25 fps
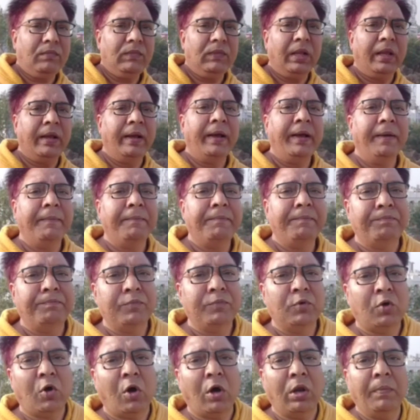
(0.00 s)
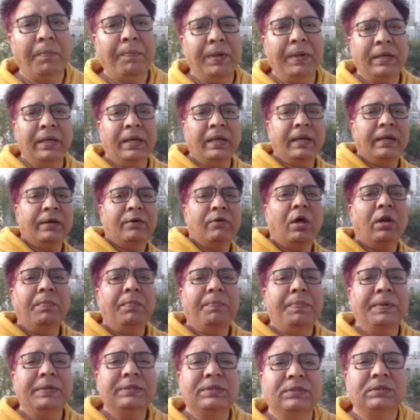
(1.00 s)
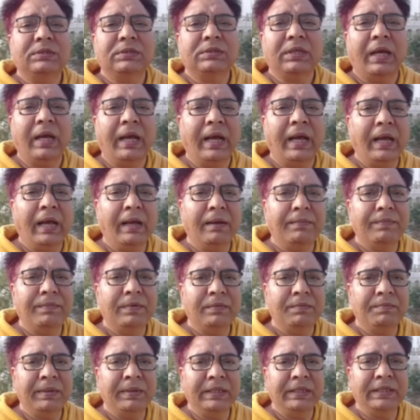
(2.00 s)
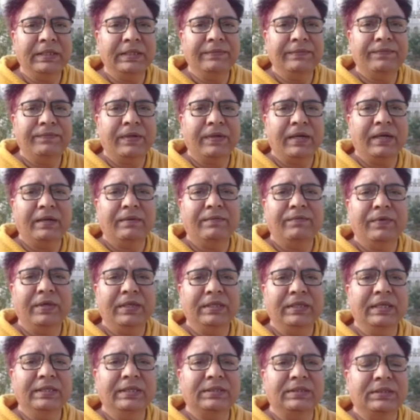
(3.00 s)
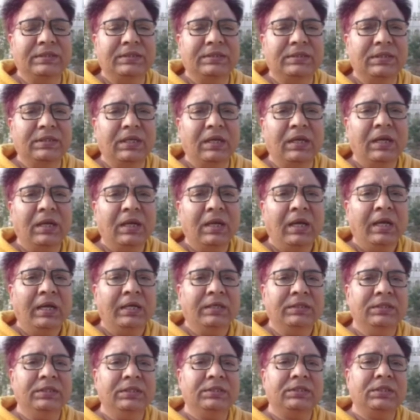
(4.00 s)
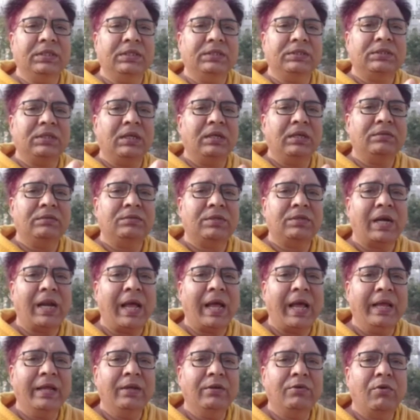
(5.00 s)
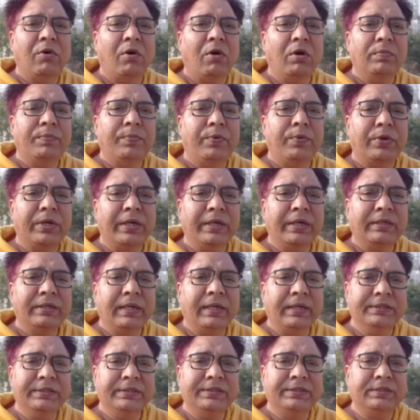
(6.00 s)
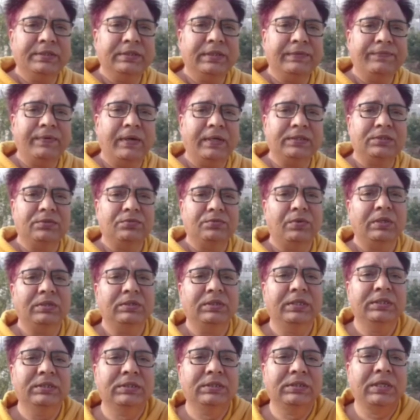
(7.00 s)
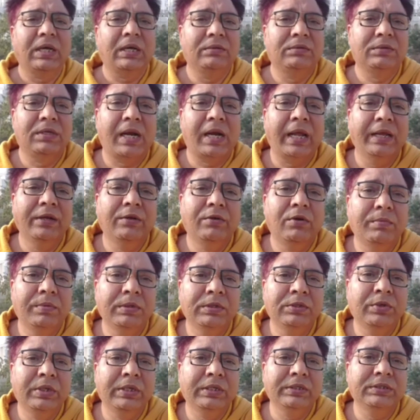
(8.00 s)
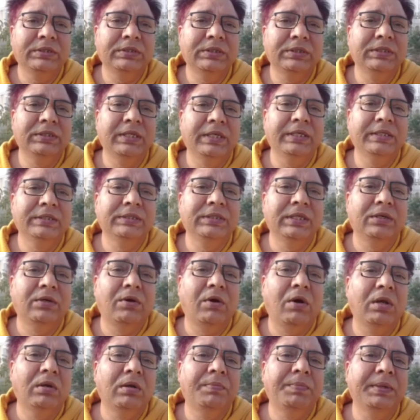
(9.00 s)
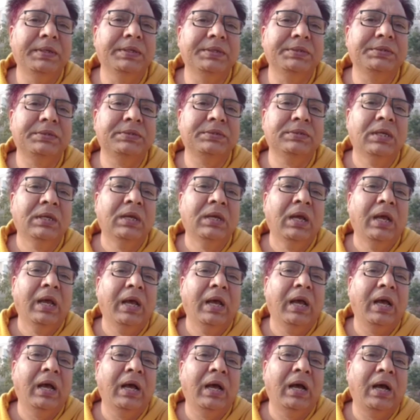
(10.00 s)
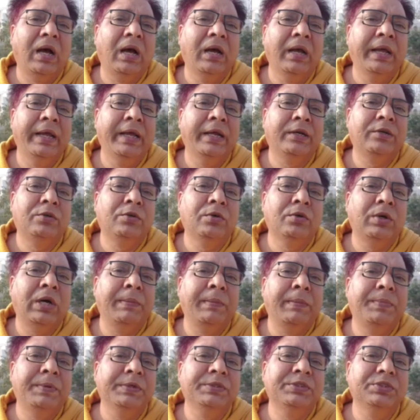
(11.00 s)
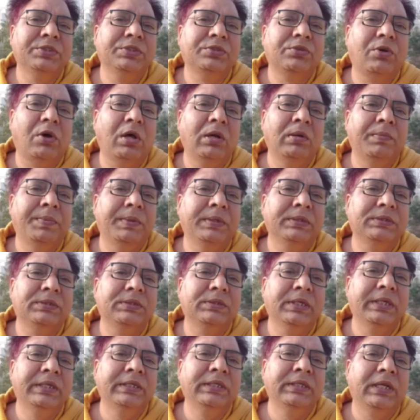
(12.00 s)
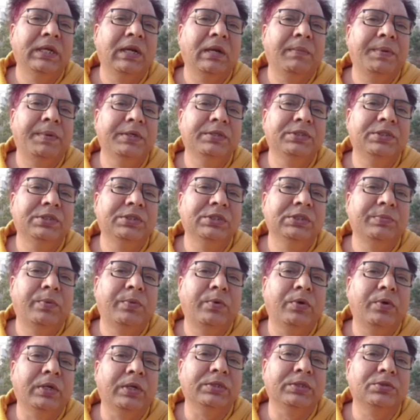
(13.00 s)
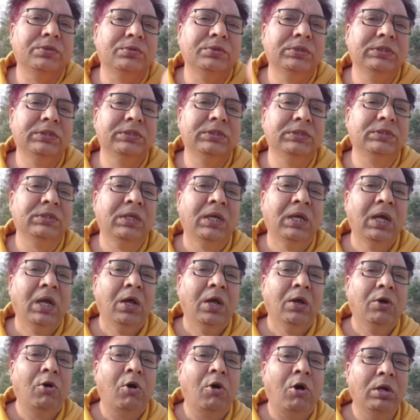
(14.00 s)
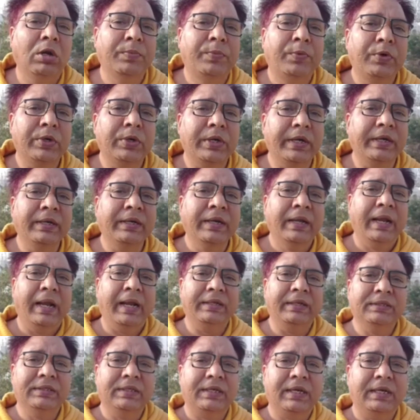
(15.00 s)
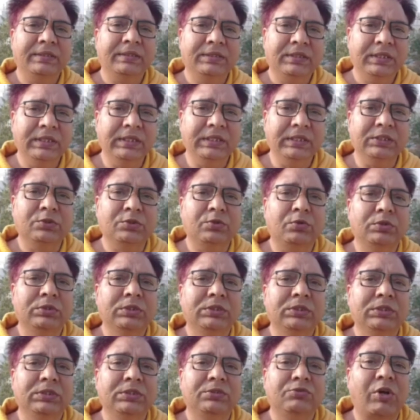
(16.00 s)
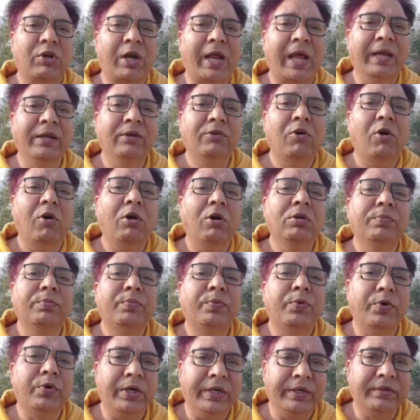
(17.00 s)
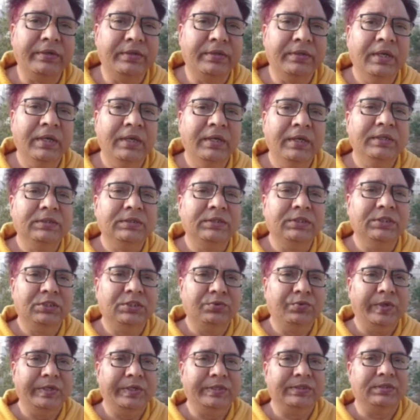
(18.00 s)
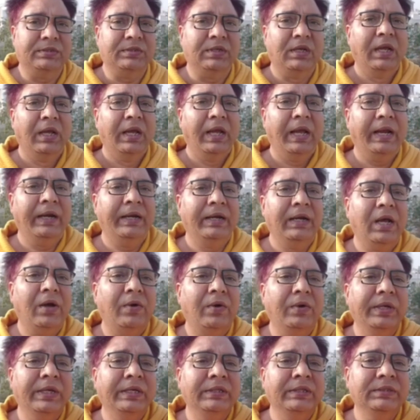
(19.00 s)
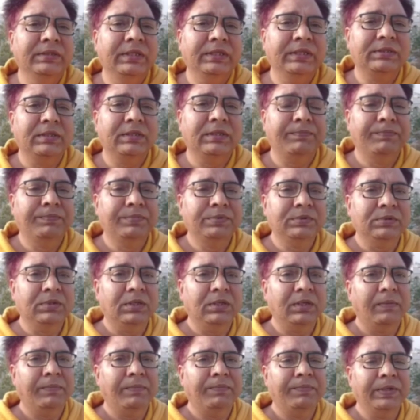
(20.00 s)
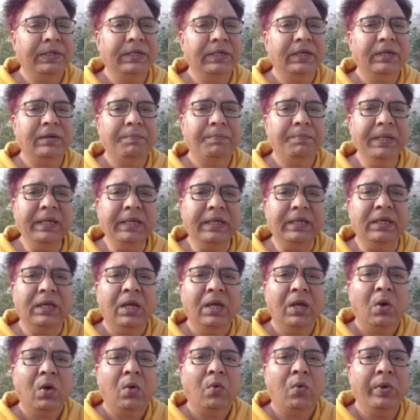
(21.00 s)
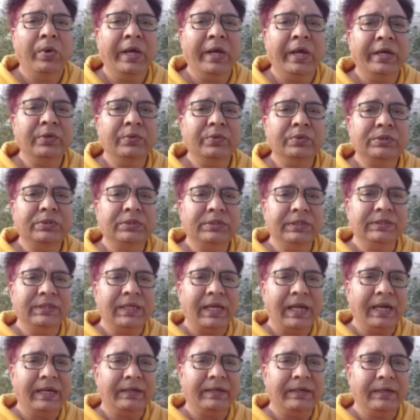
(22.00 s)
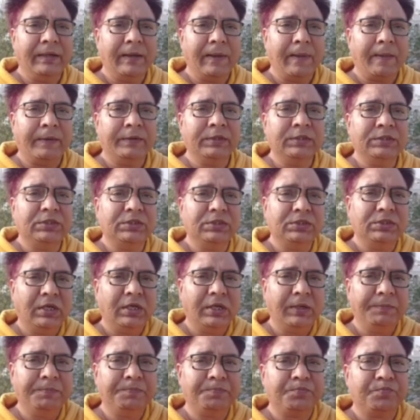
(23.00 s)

uh, uh have many different variations. Uh, this is a tricolporate condition, the first one that is tricolp. You can see there is a colpus, uh, ecto aperture is colpus, the inner aperture is porous. So this is colporate and there are three. So this is tricolporate situation. And now in this, the uh, figure B, where you see that uh, this is the